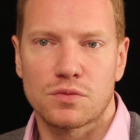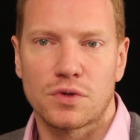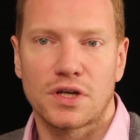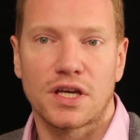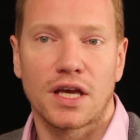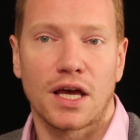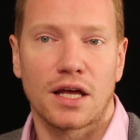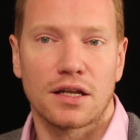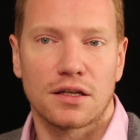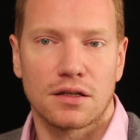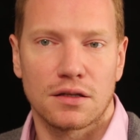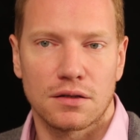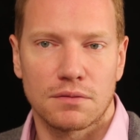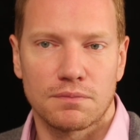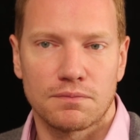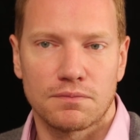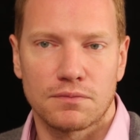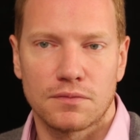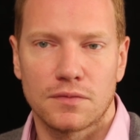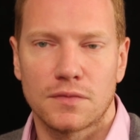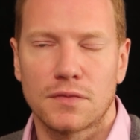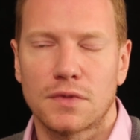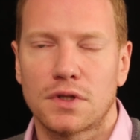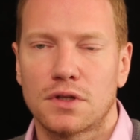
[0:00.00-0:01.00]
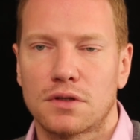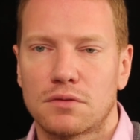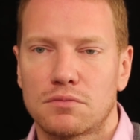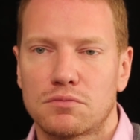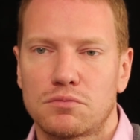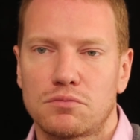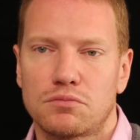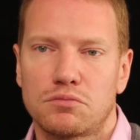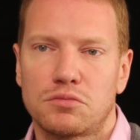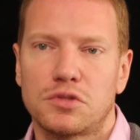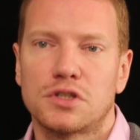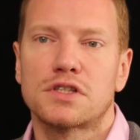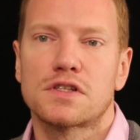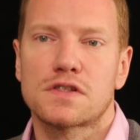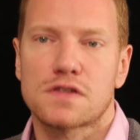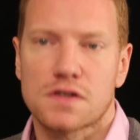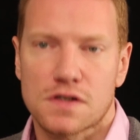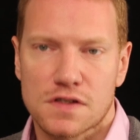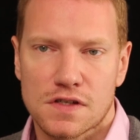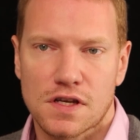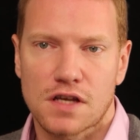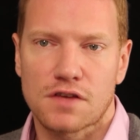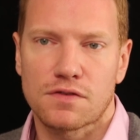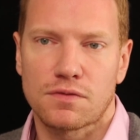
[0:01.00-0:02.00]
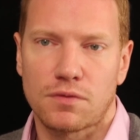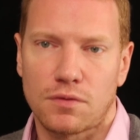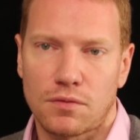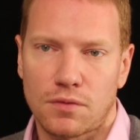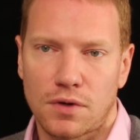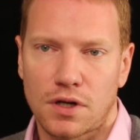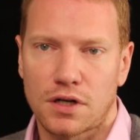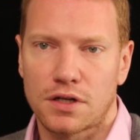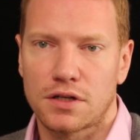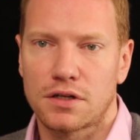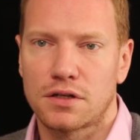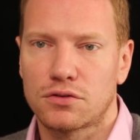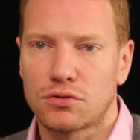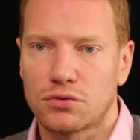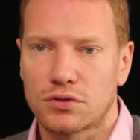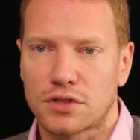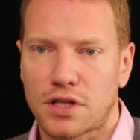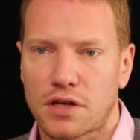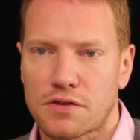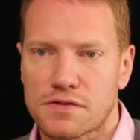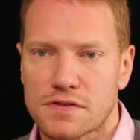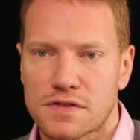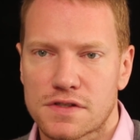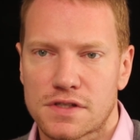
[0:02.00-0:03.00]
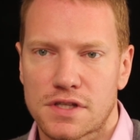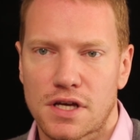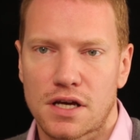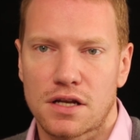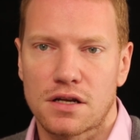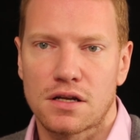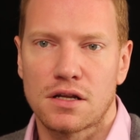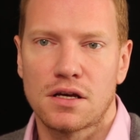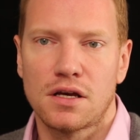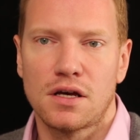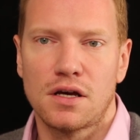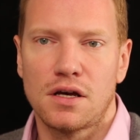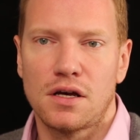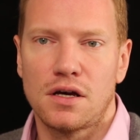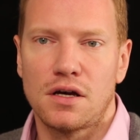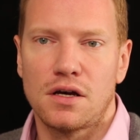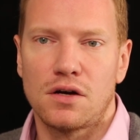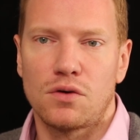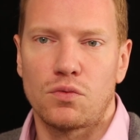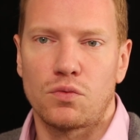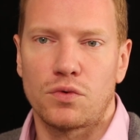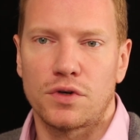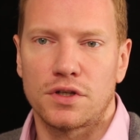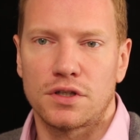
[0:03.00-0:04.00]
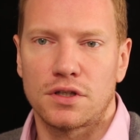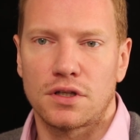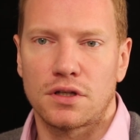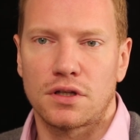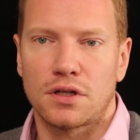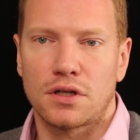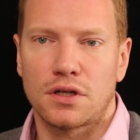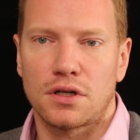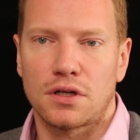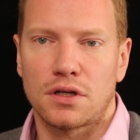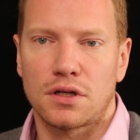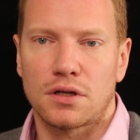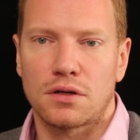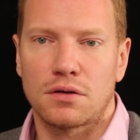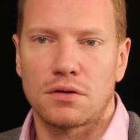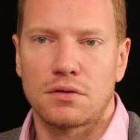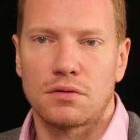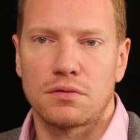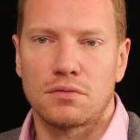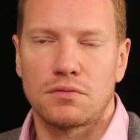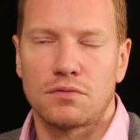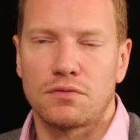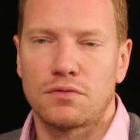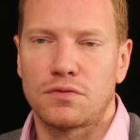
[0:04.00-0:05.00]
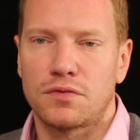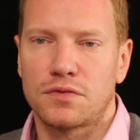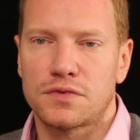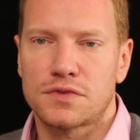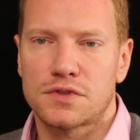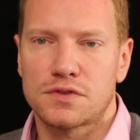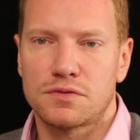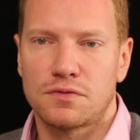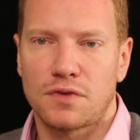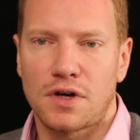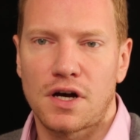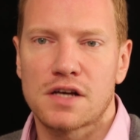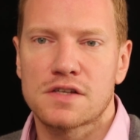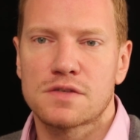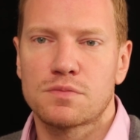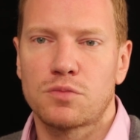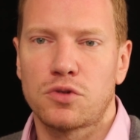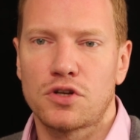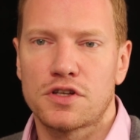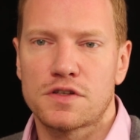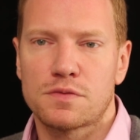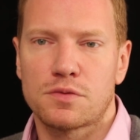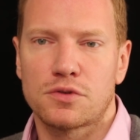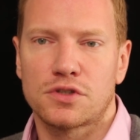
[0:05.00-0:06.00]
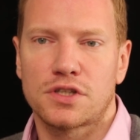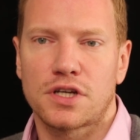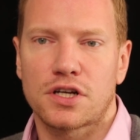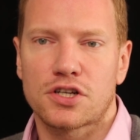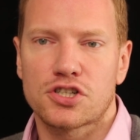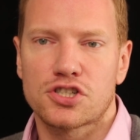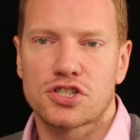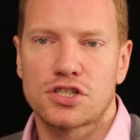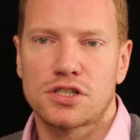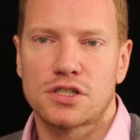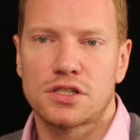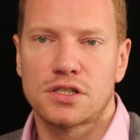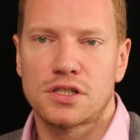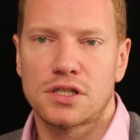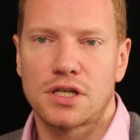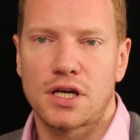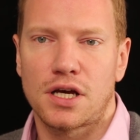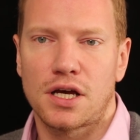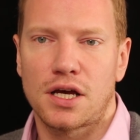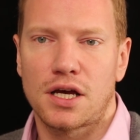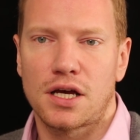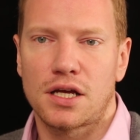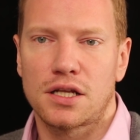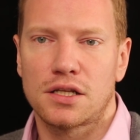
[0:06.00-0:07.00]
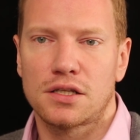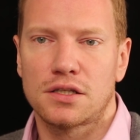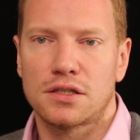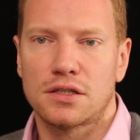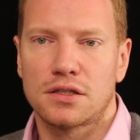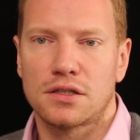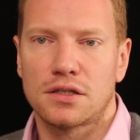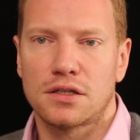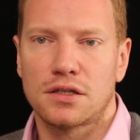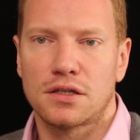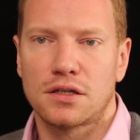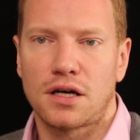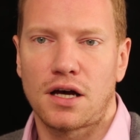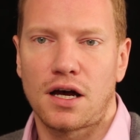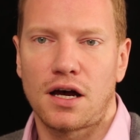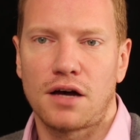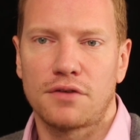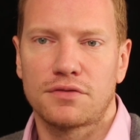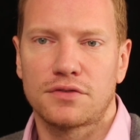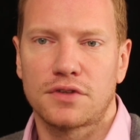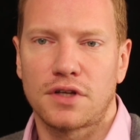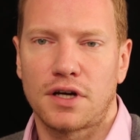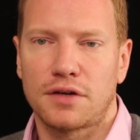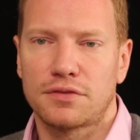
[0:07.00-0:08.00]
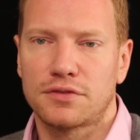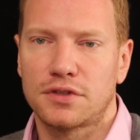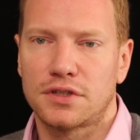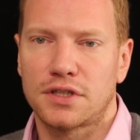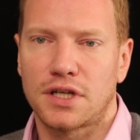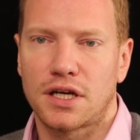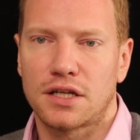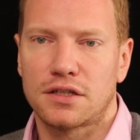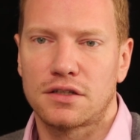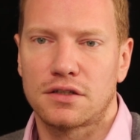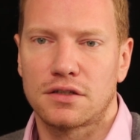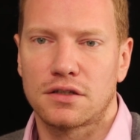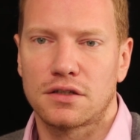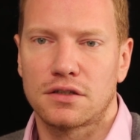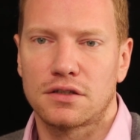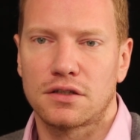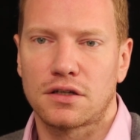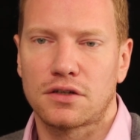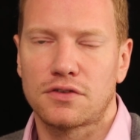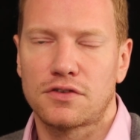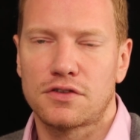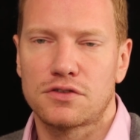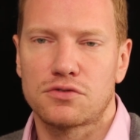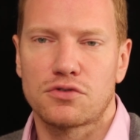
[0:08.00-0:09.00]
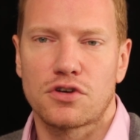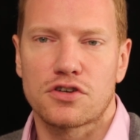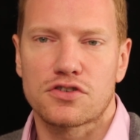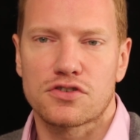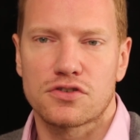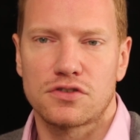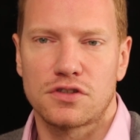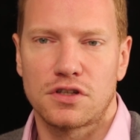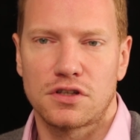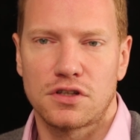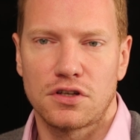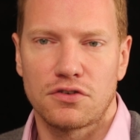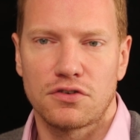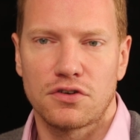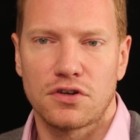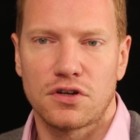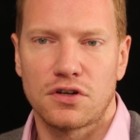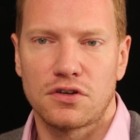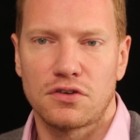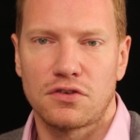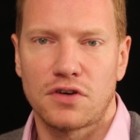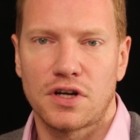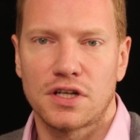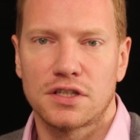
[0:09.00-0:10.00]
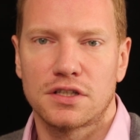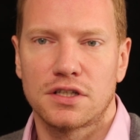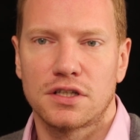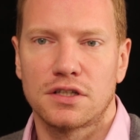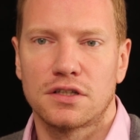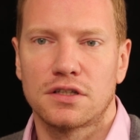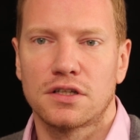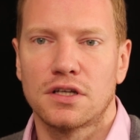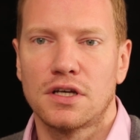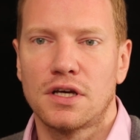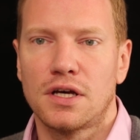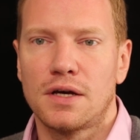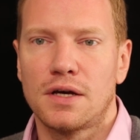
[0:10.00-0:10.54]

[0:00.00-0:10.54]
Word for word: We had a pretty successful one in 2010 with uh, vast police protection, and uh, after, after that, uh, the situation deteriorated